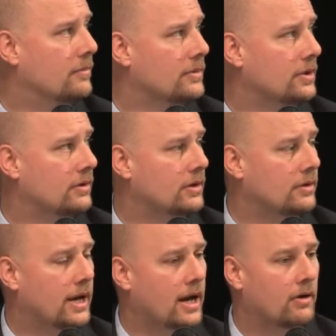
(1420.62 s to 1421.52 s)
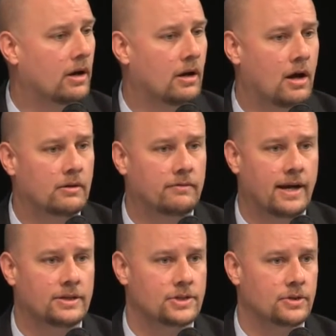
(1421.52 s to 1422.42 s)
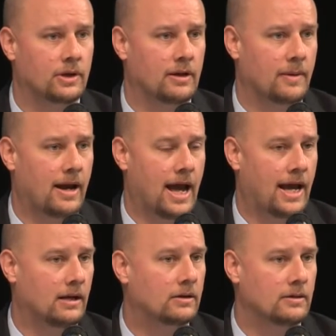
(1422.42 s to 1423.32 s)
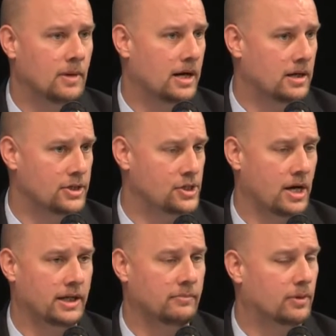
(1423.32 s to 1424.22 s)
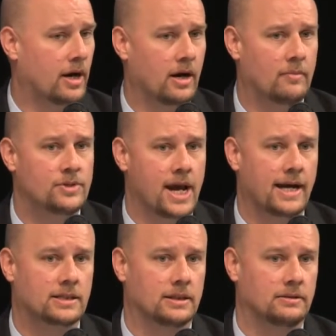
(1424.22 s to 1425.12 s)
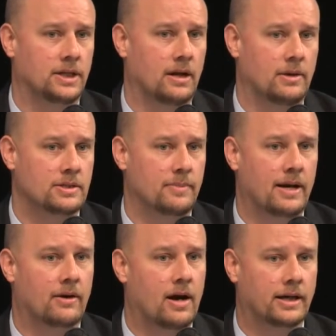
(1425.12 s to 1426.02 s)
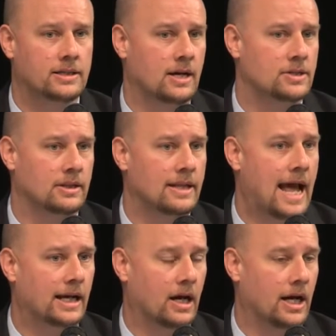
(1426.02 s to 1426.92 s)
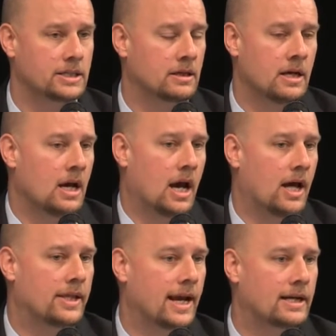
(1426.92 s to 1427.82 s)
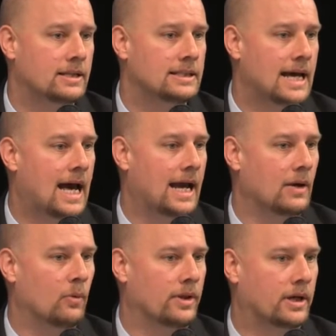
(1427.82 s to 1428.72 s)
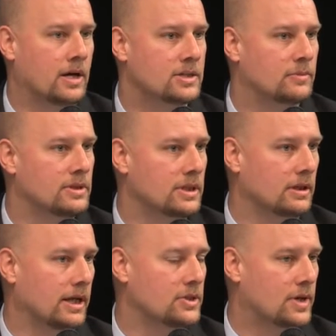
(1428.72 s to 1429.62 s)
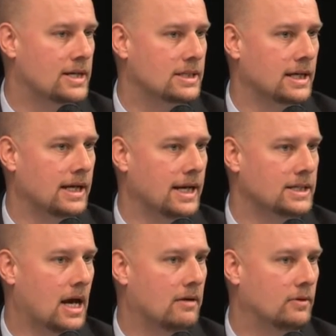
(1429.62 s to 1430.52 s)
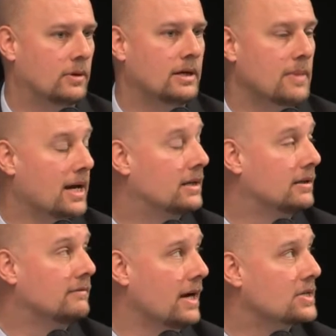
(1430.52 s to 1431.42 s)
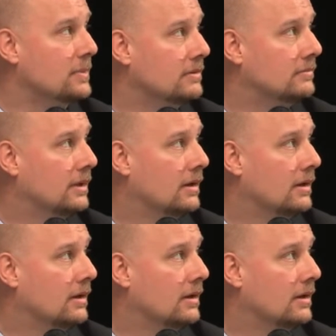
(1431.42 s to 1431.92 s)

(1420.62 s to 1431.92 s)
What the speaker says: You hear a lot of vendors talking about, hey, look at my nice shiny bright object, and it's a better architecture than that guy's. At the end of the day, what the customer is interested in is, I've already made an investment,